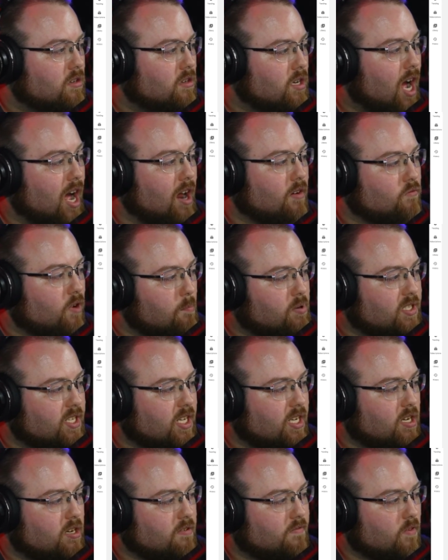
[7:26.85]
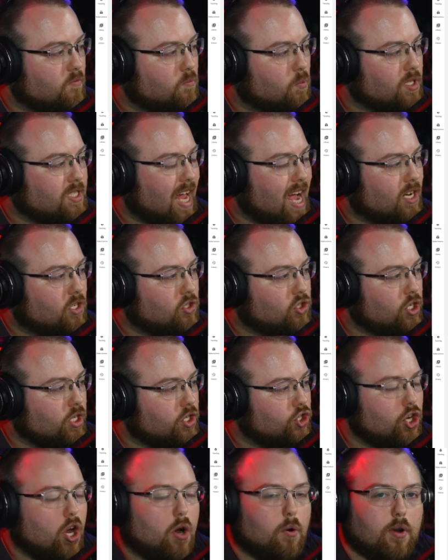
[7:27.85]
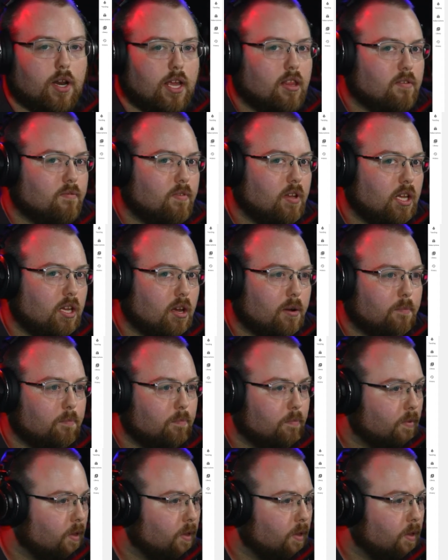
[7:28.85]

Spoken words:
not representative of what's actually shown in the video.